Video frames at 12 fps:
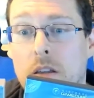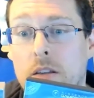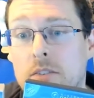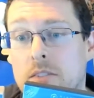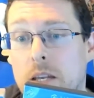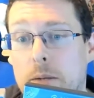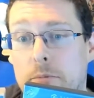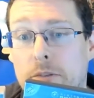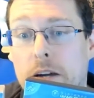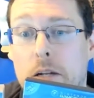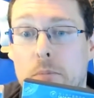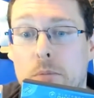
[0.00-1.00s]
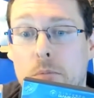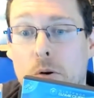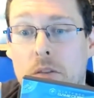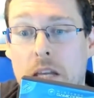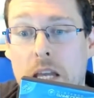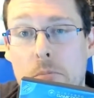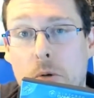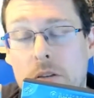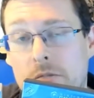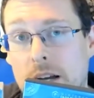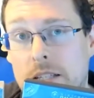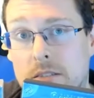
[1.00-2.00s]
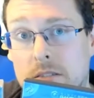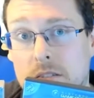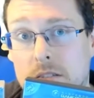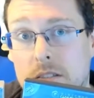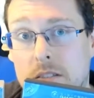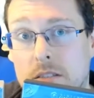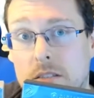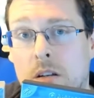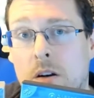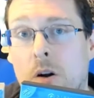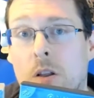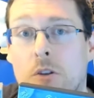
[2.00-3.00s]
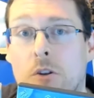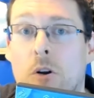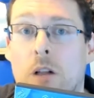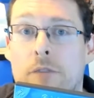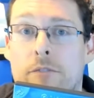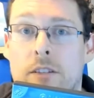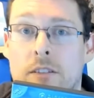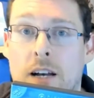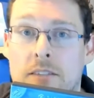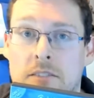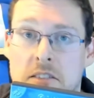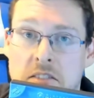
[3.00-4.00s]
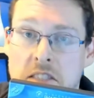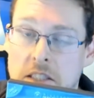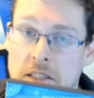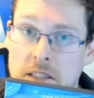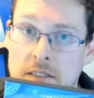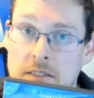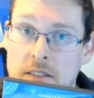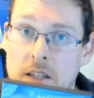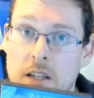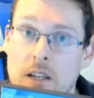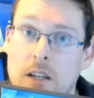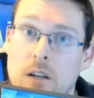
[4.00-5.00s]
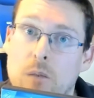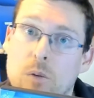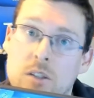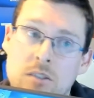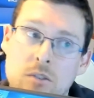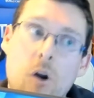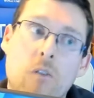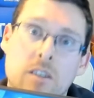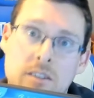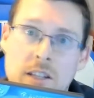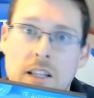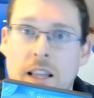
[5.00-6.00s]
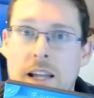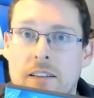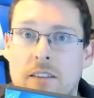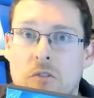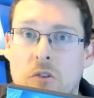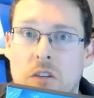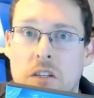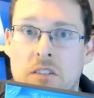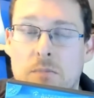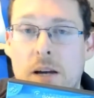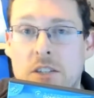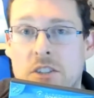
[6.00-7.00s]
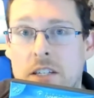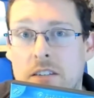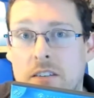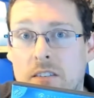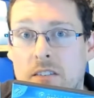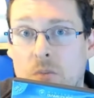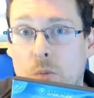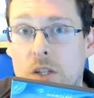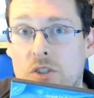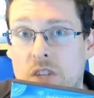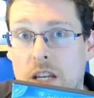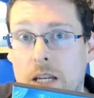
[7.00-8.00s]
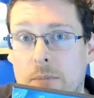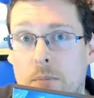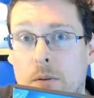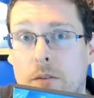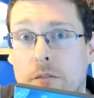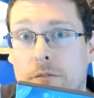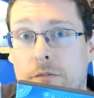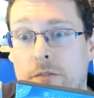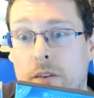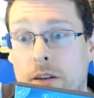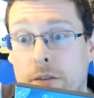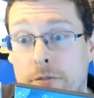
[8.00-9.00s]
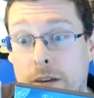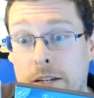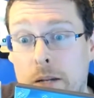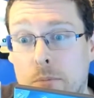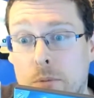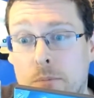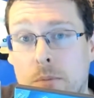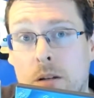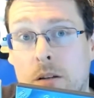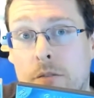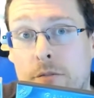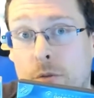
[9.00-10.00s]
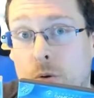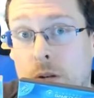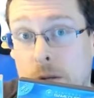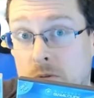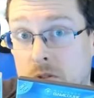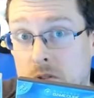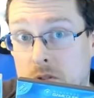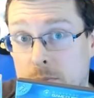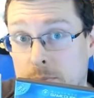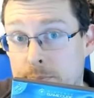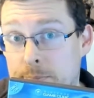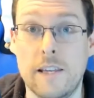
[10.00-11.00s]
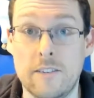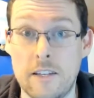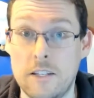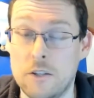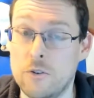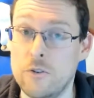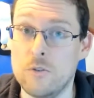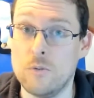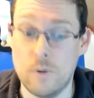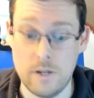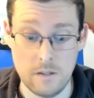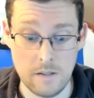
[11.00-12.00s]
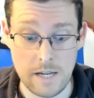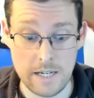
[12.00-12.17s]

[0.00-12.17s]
this game, Fire Emblem on the Game Boy Advance. All in all, a fantastic series, which has obviously led to the smash hit Switch game, Fire Emblem 4 Houses. Is it any good? Well,